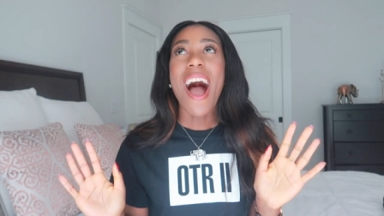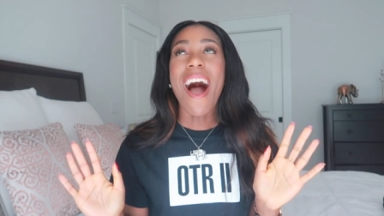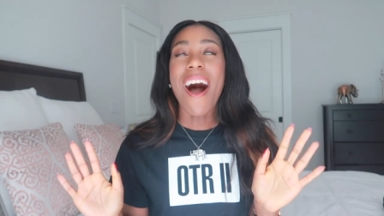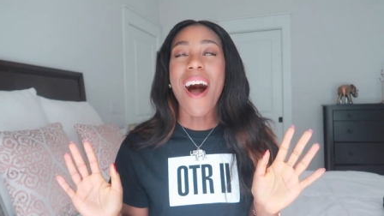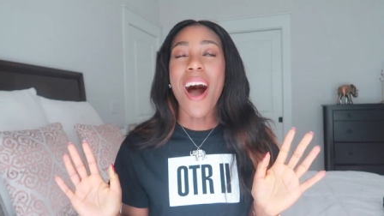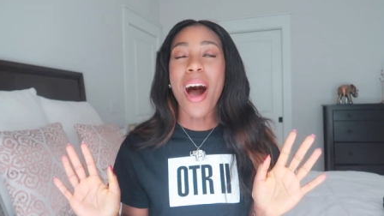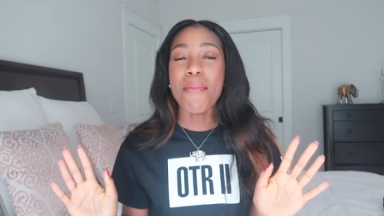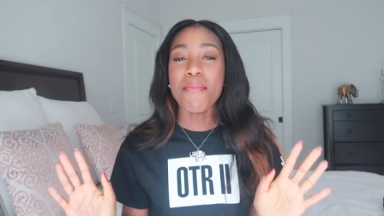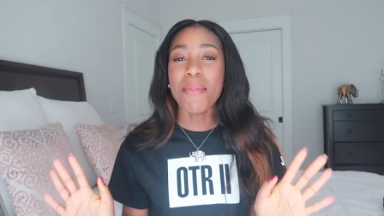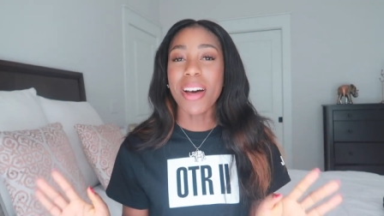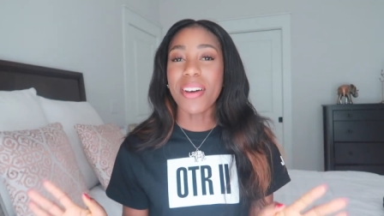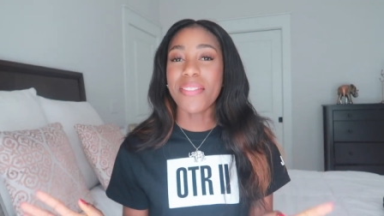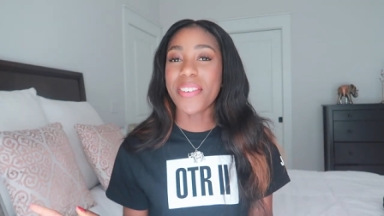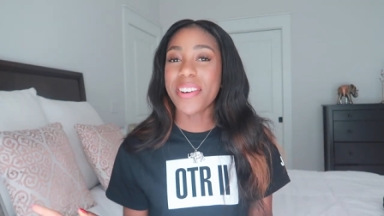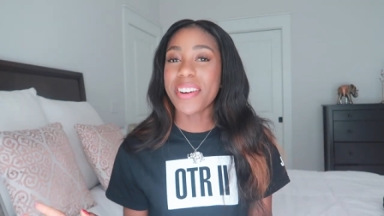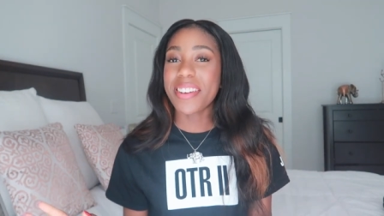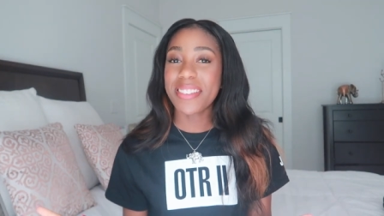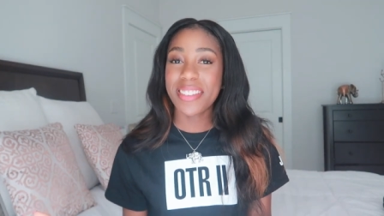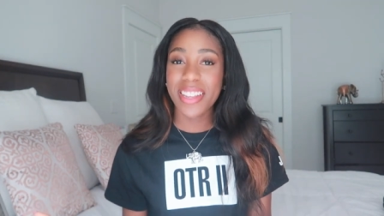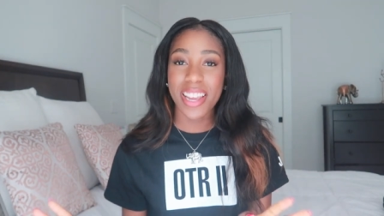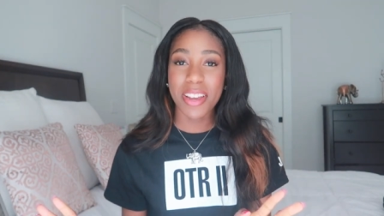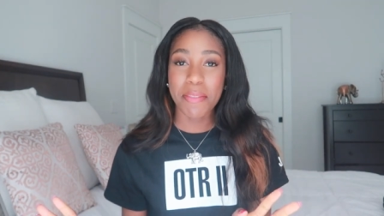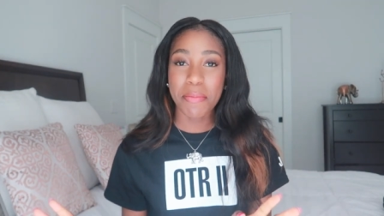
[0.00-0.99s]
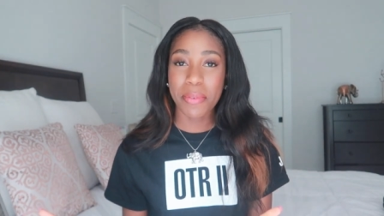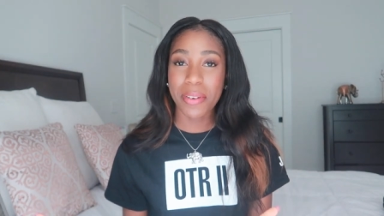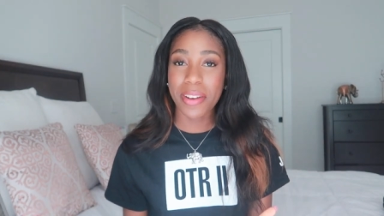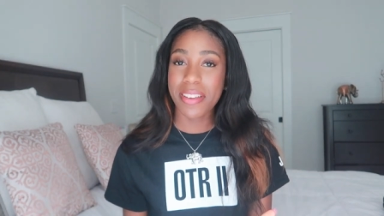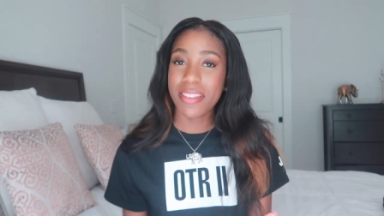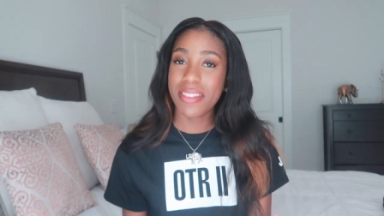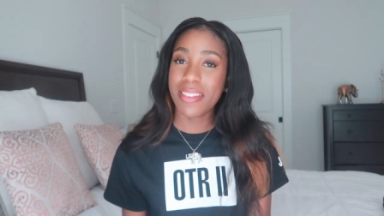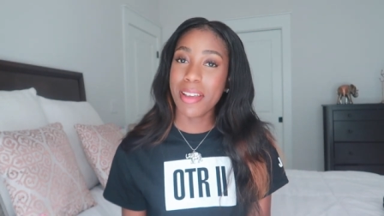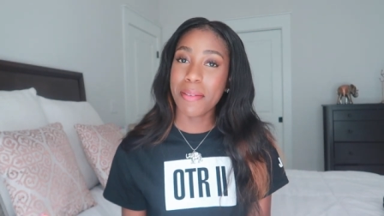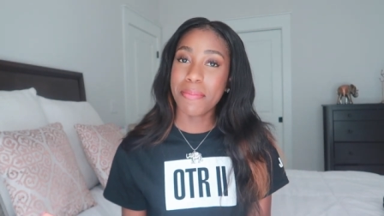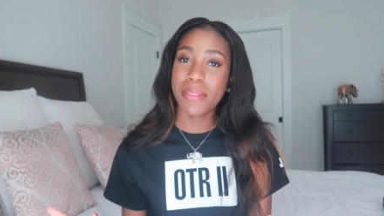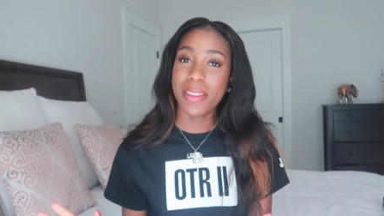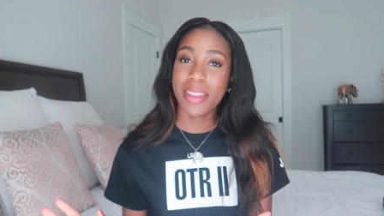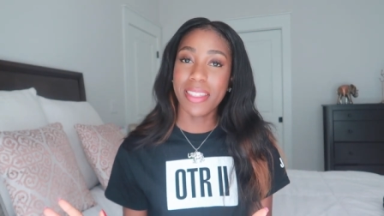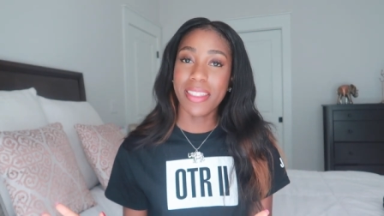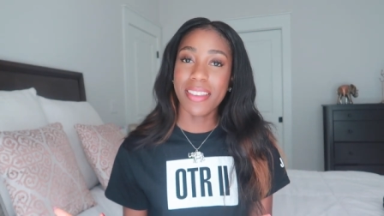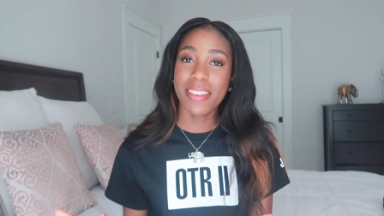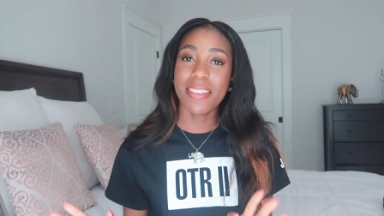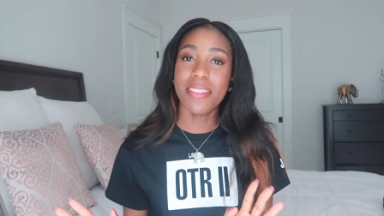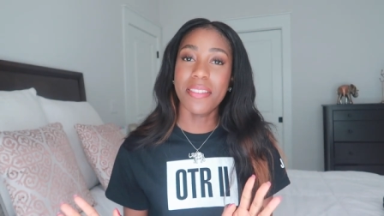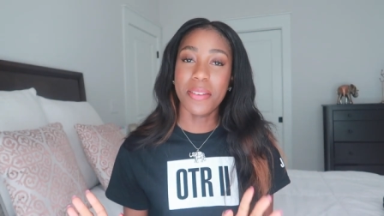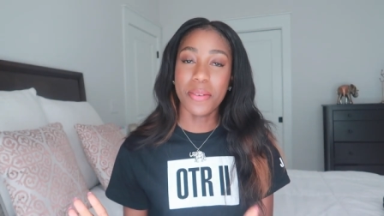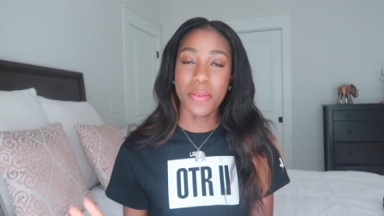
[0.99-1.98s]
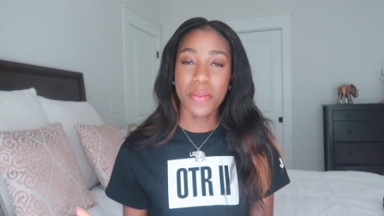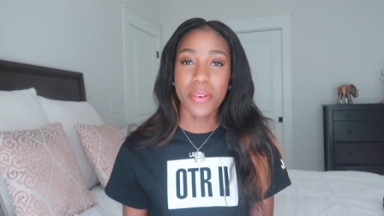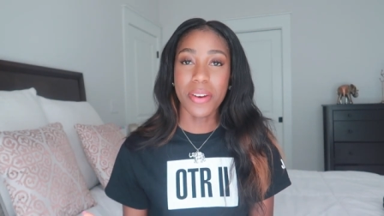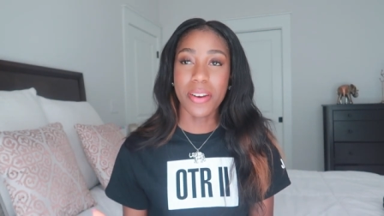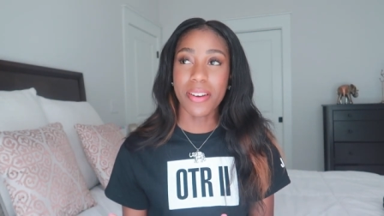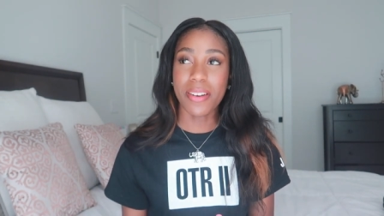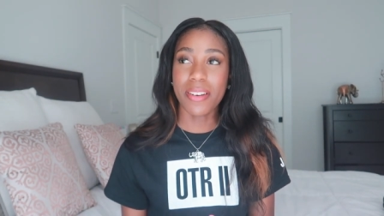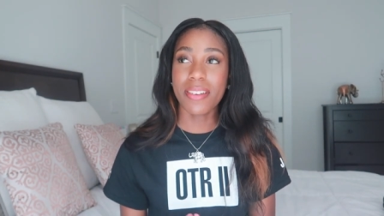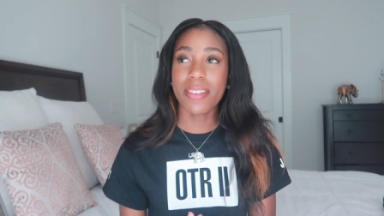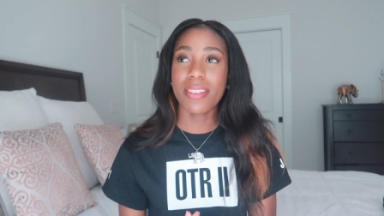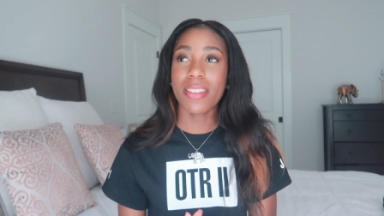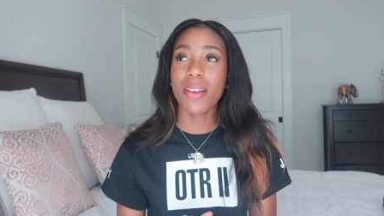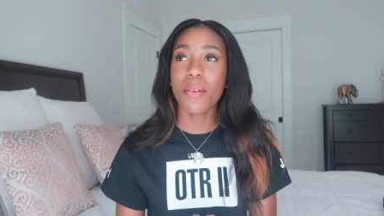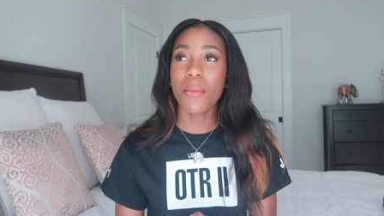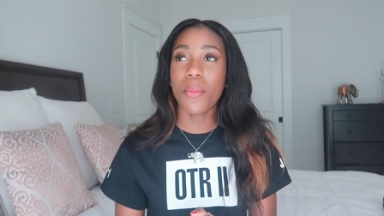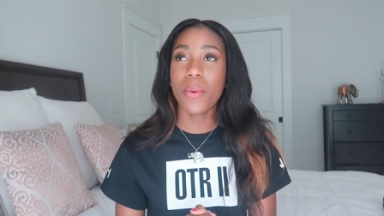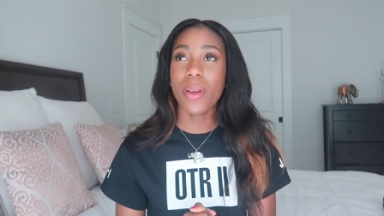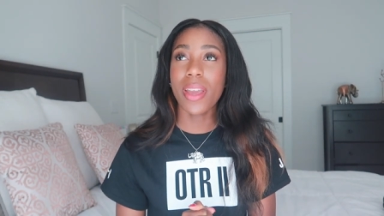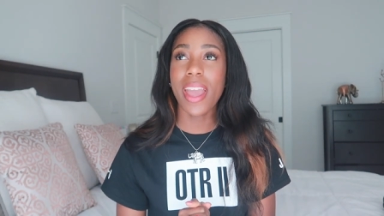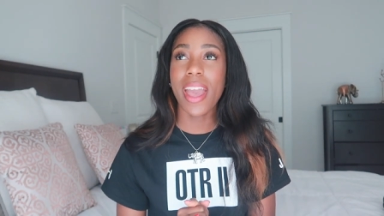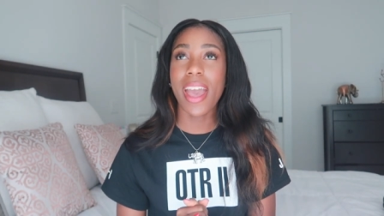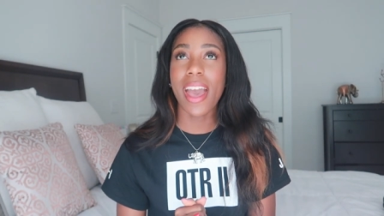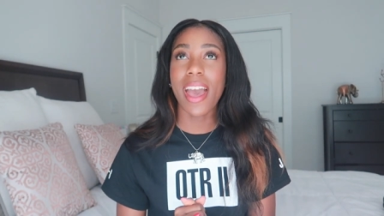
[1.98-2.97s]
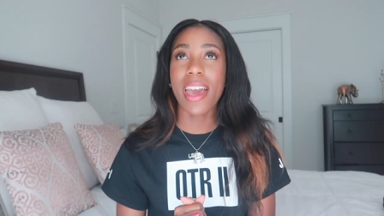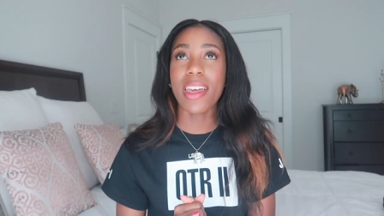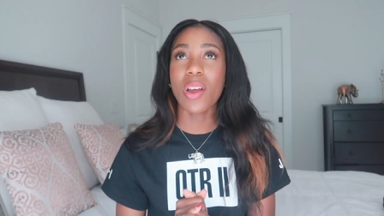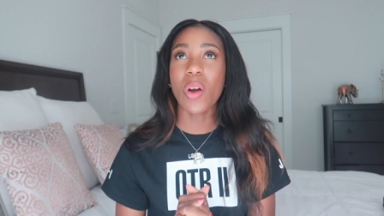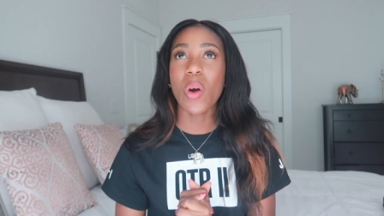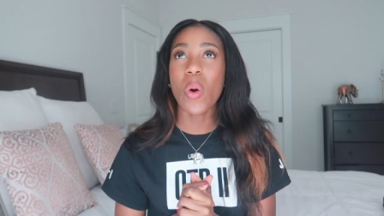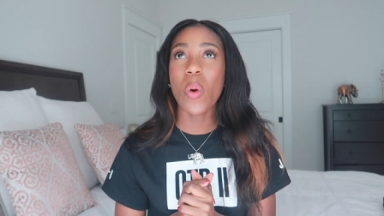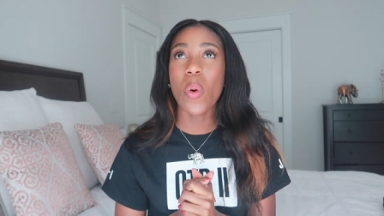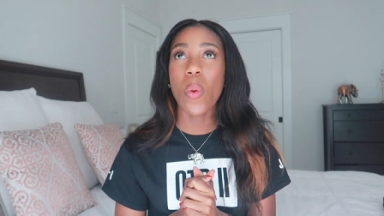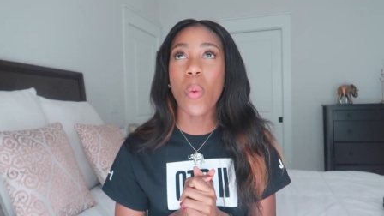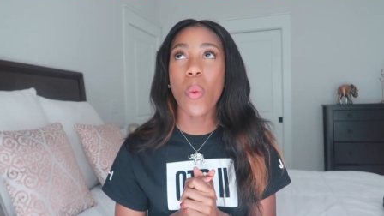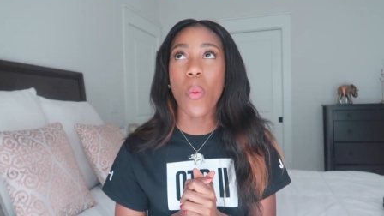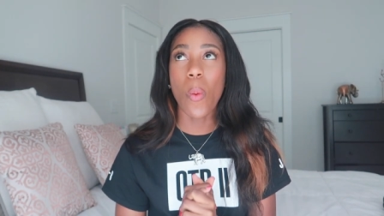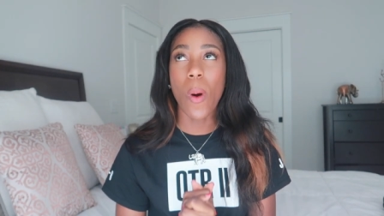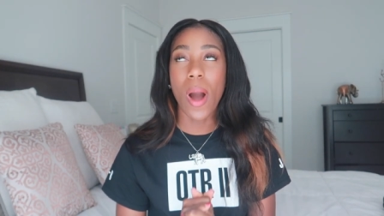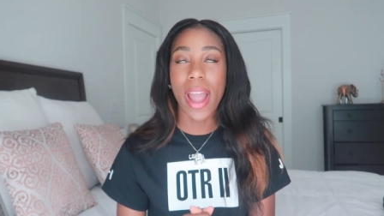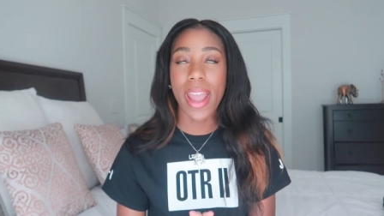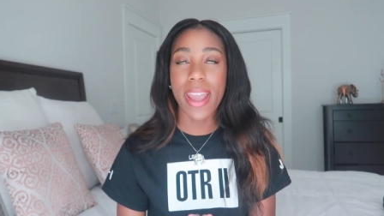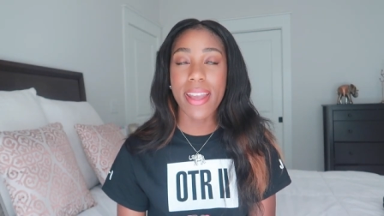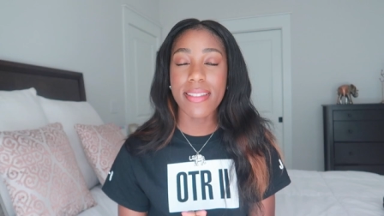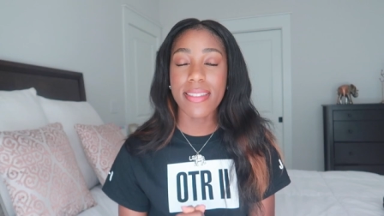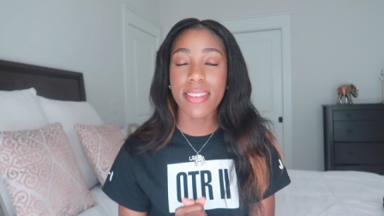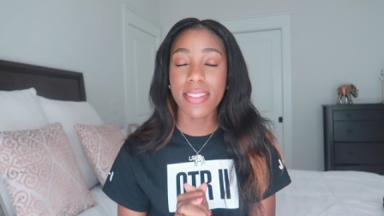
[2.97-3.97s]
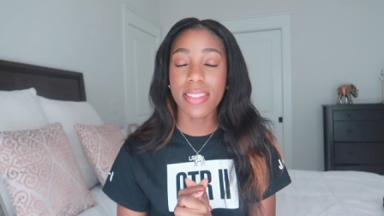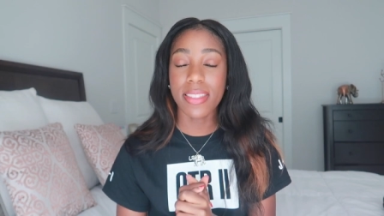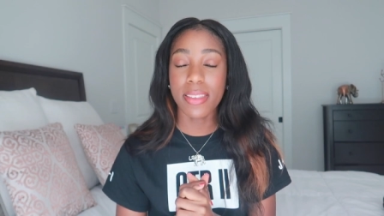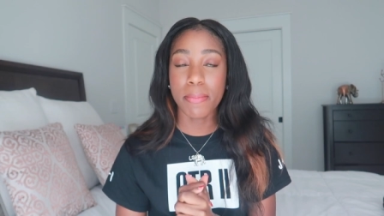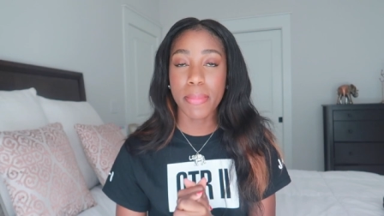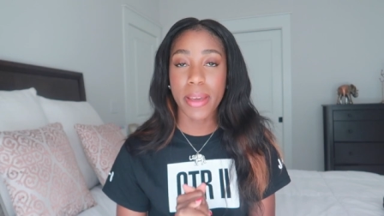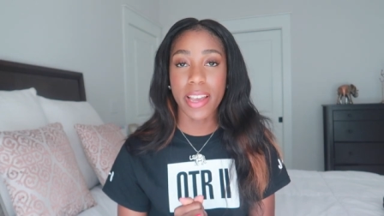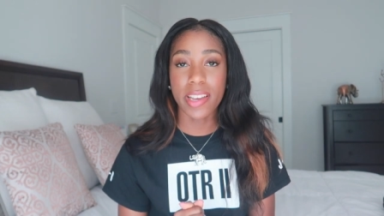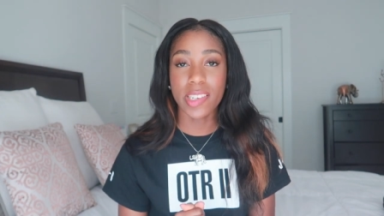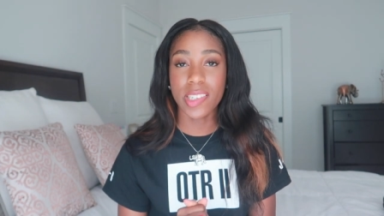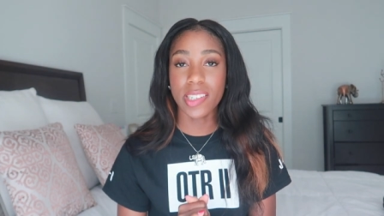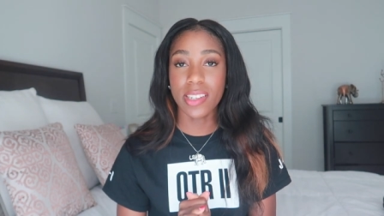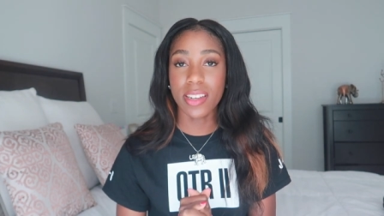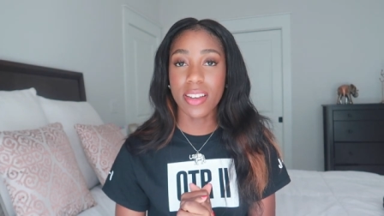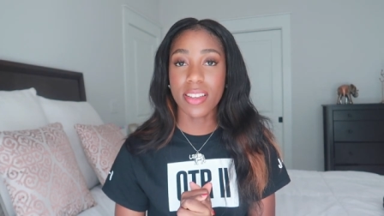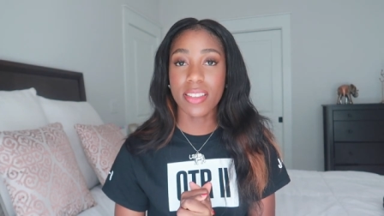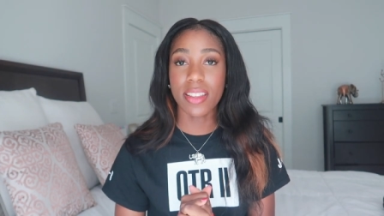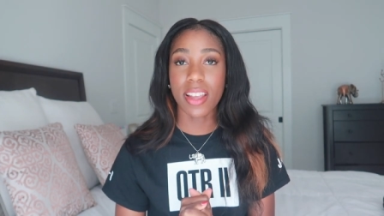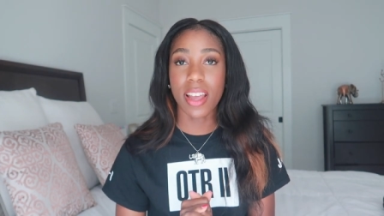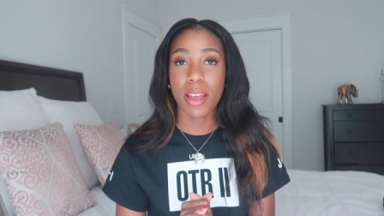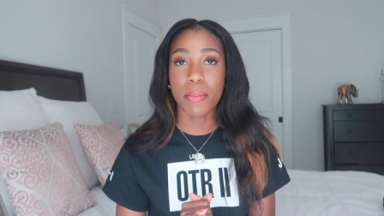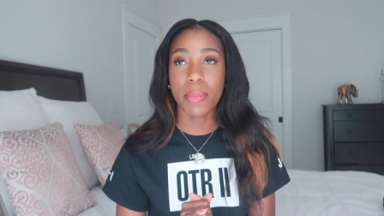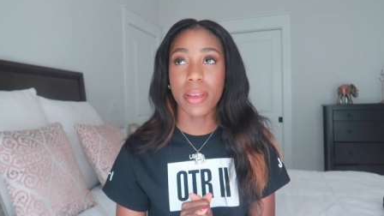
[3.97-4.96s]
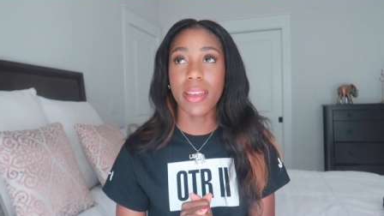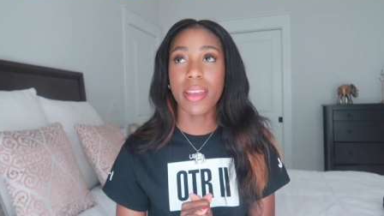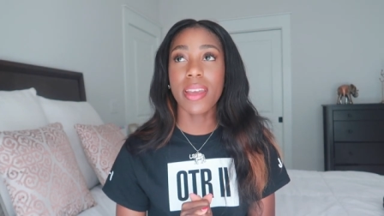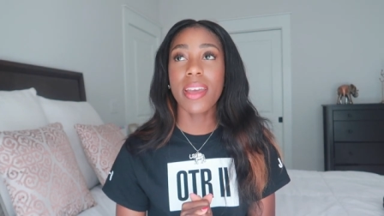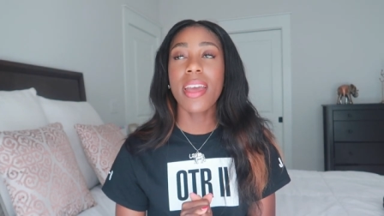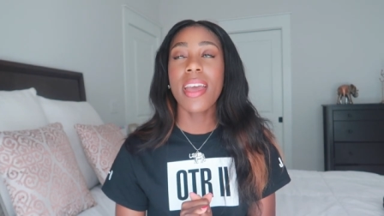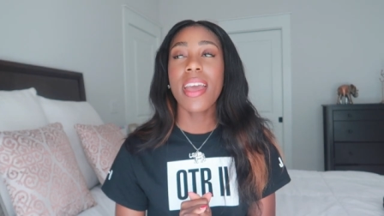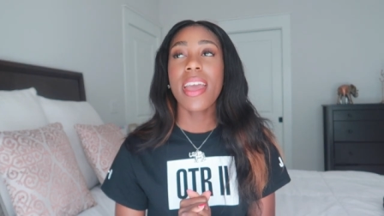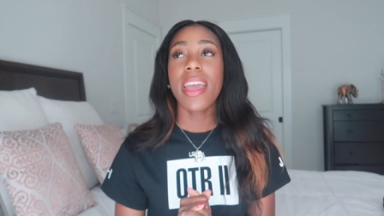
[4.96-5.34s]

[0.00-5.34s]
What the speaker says: on my first day of precepting this new nurse, we had quite the patient assignment,